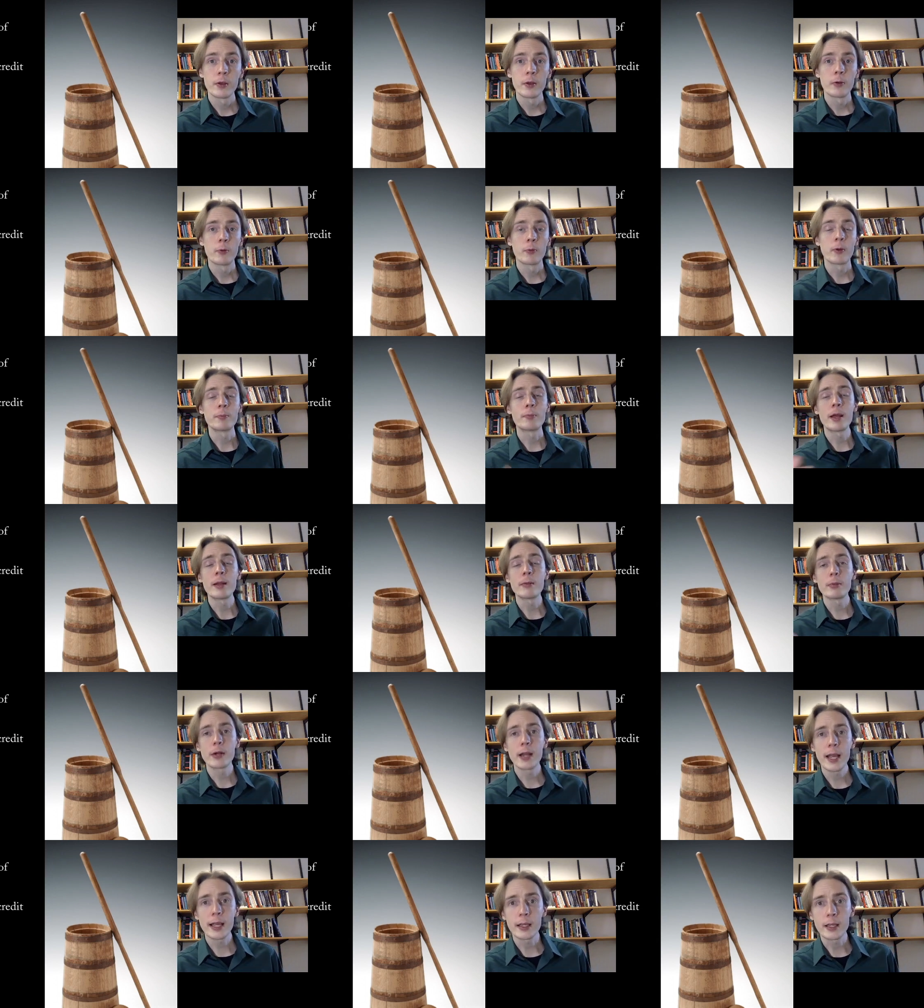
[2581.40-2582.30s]
when Ben
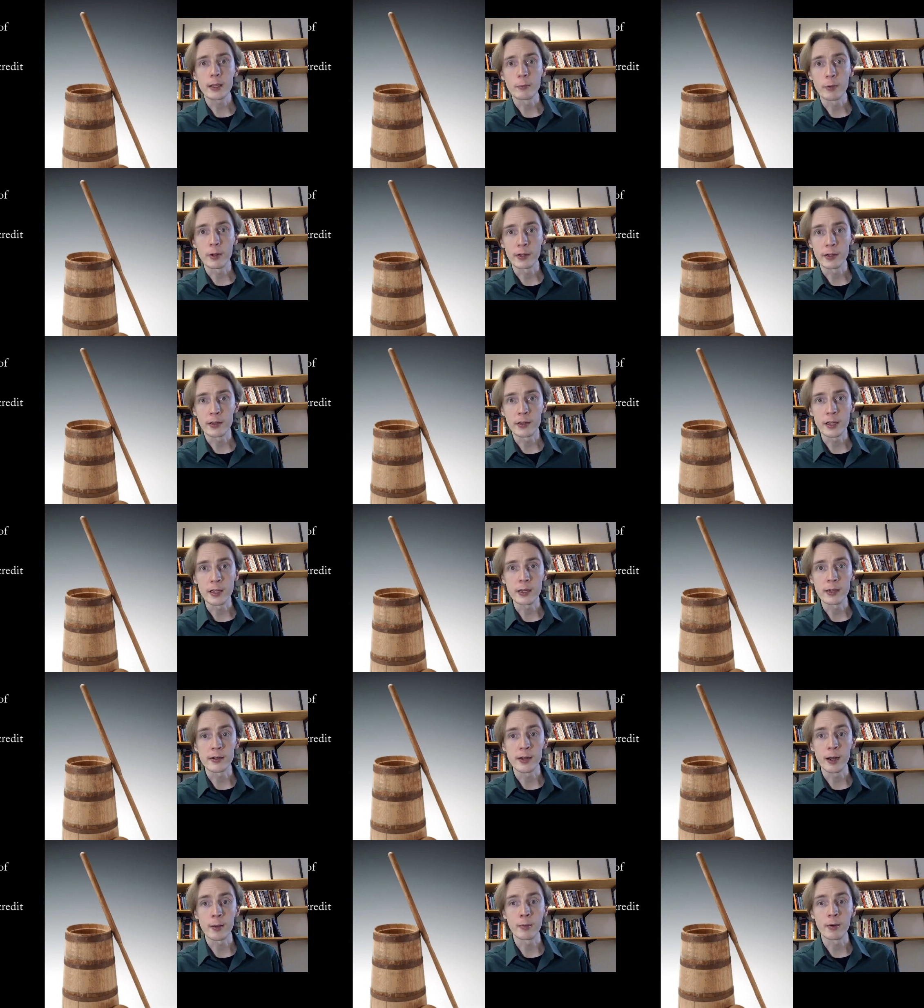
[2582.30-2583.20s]
Bernanke was the
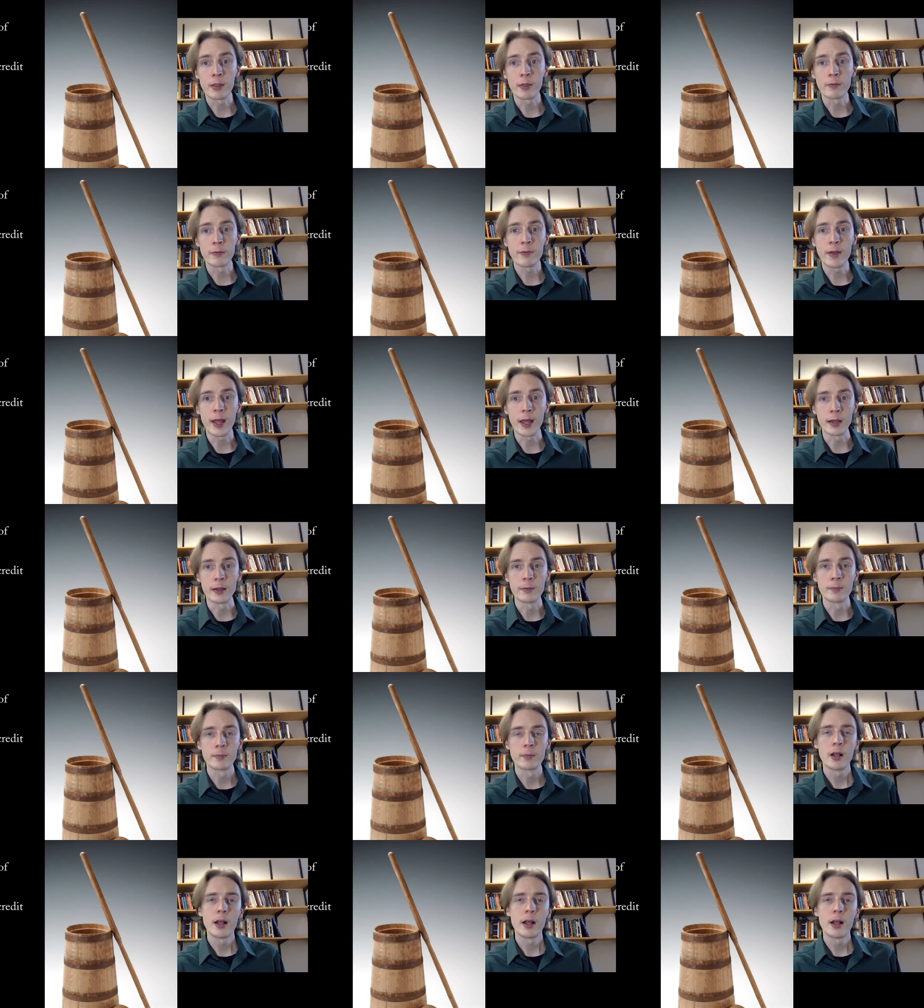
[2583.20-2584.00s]
chairman of the Fed,